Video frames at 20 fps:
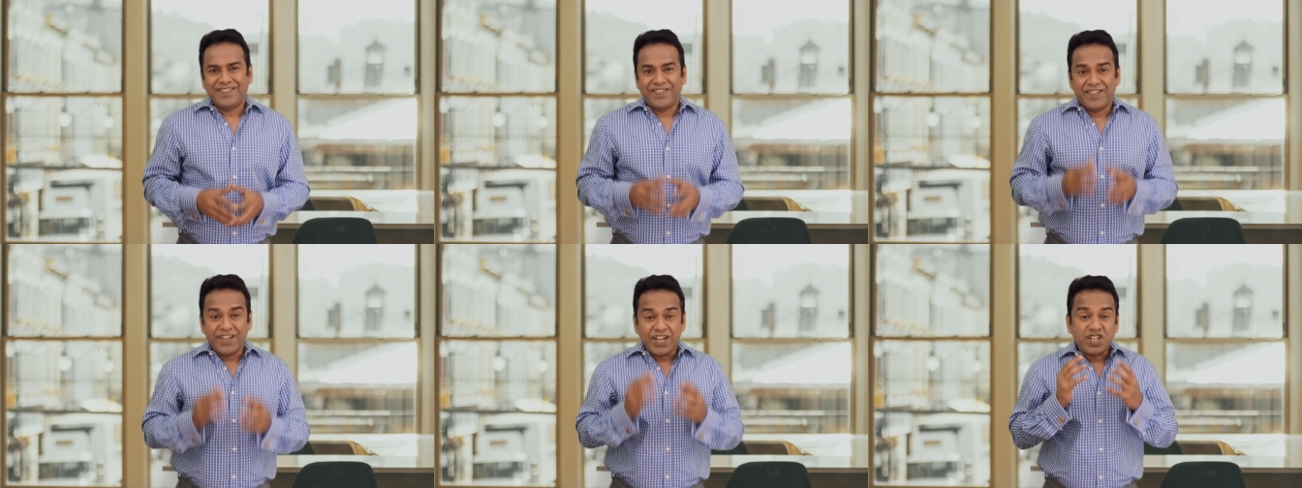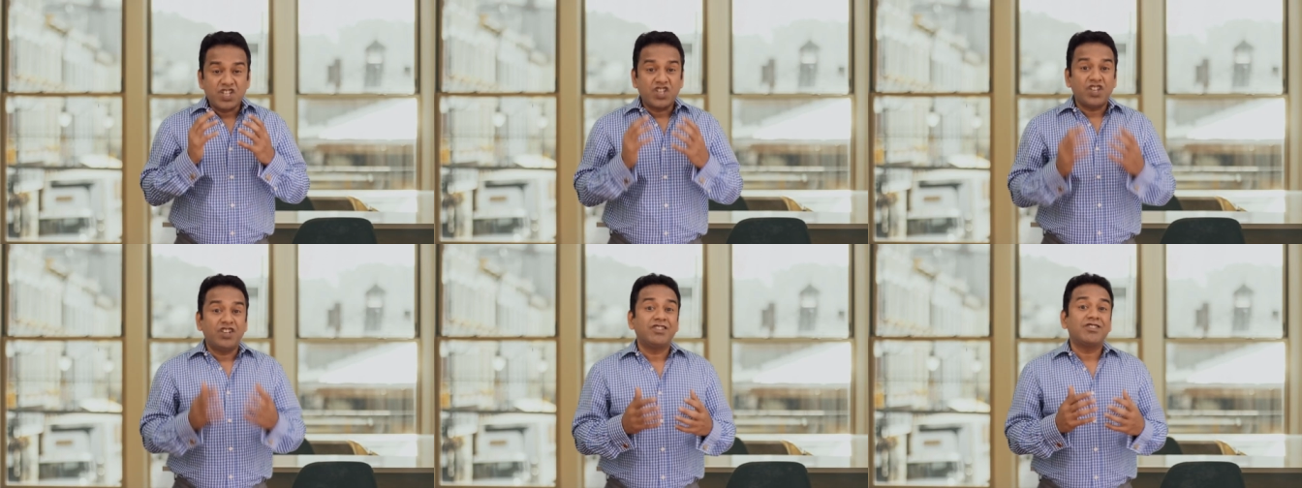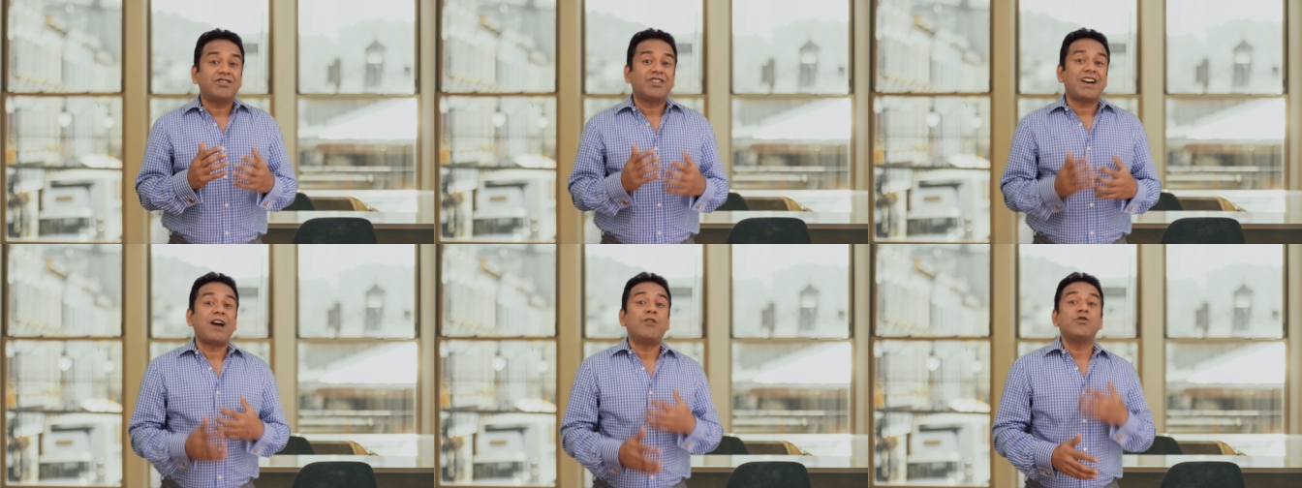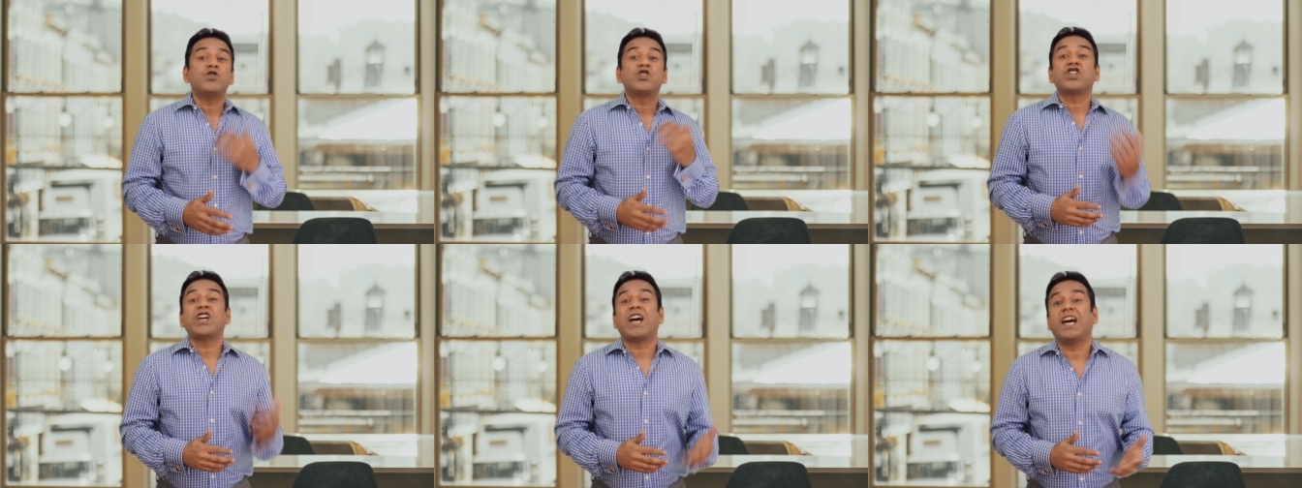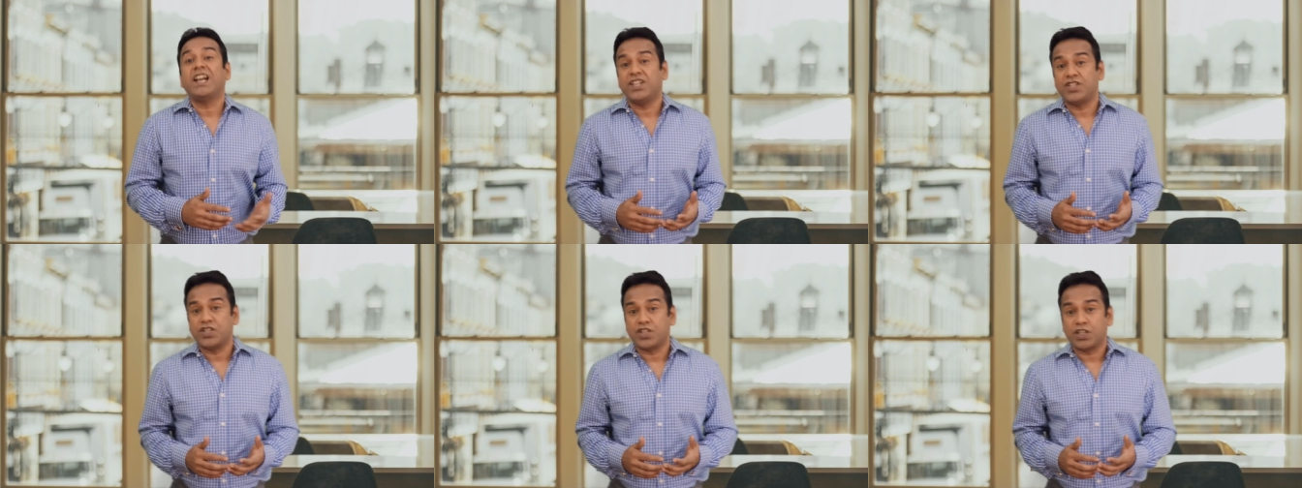They turn around
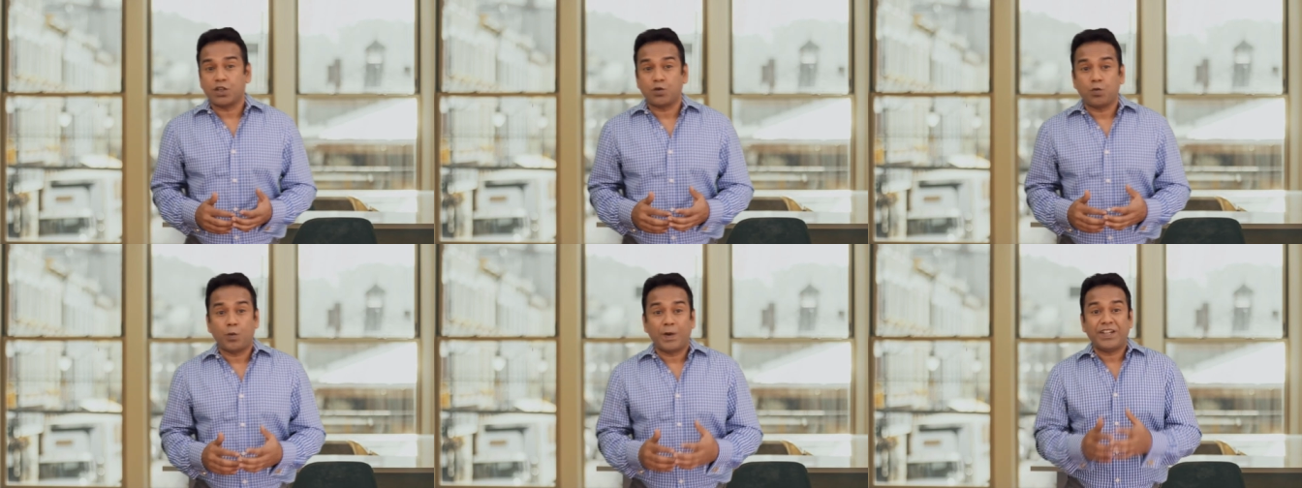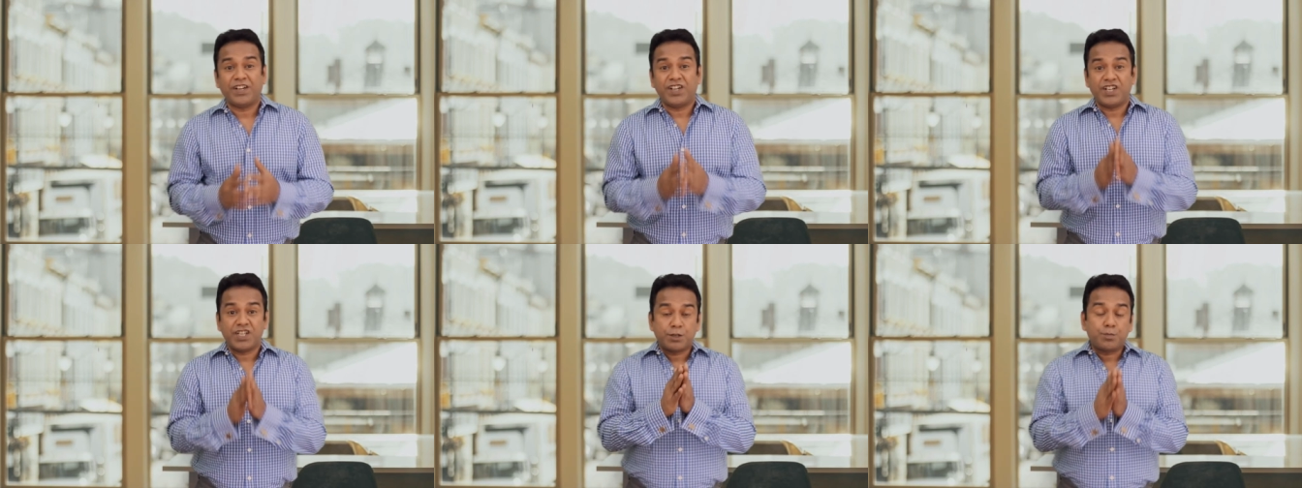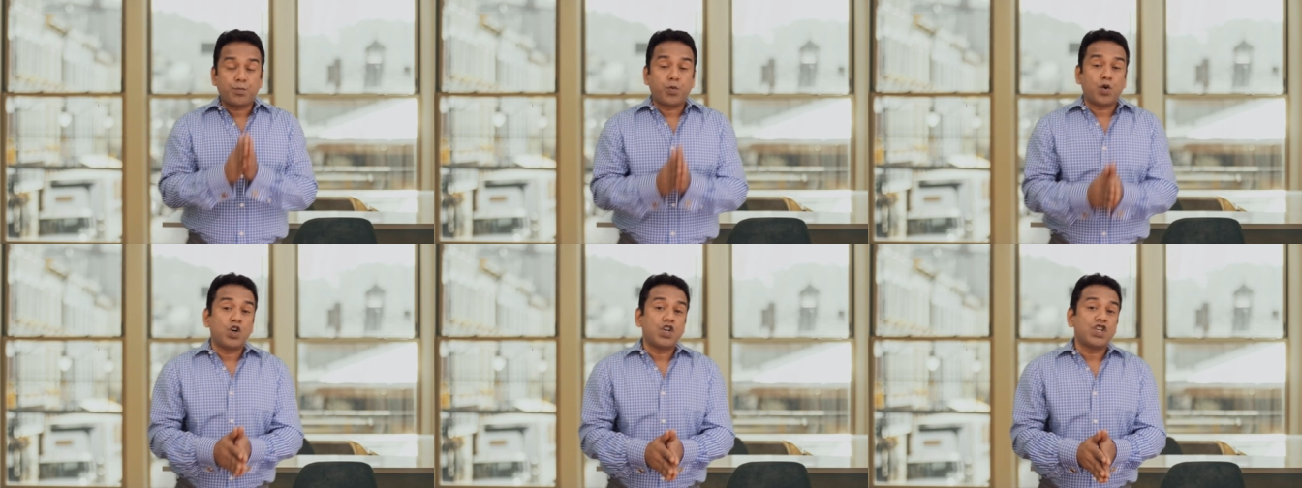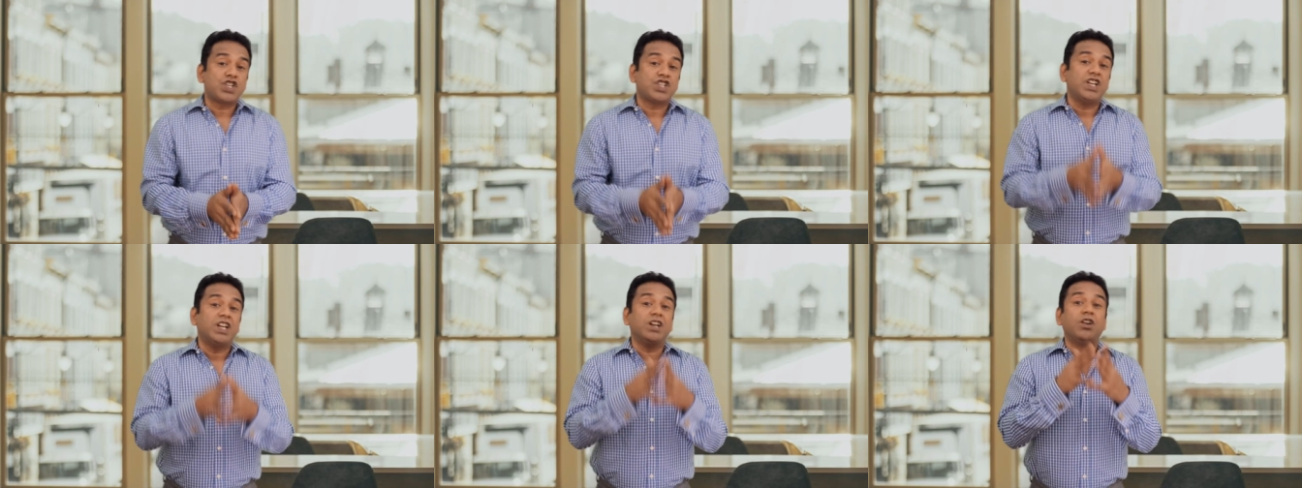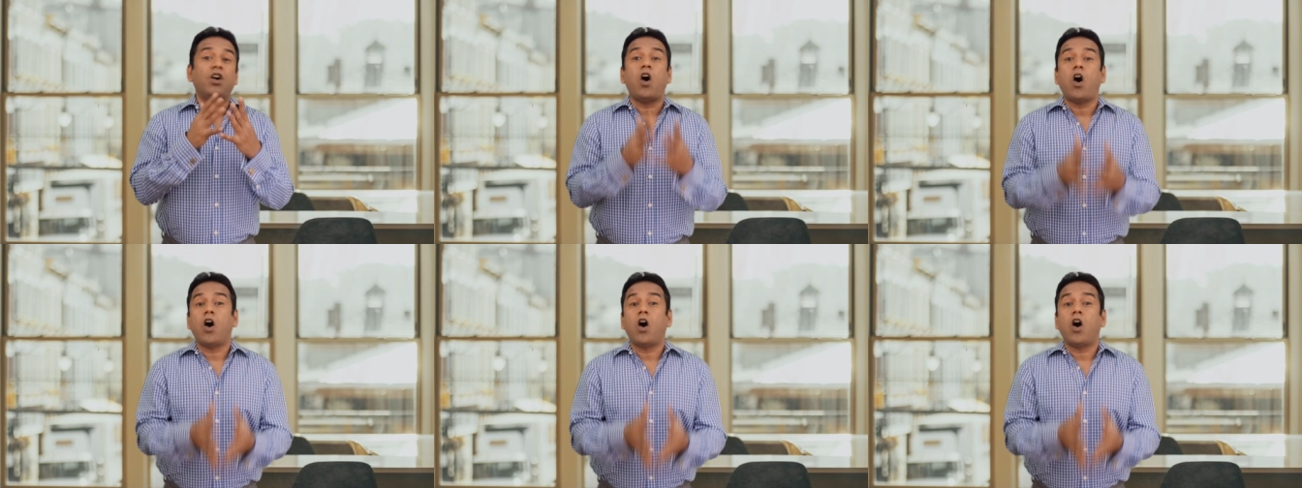challenges, whether it is personal,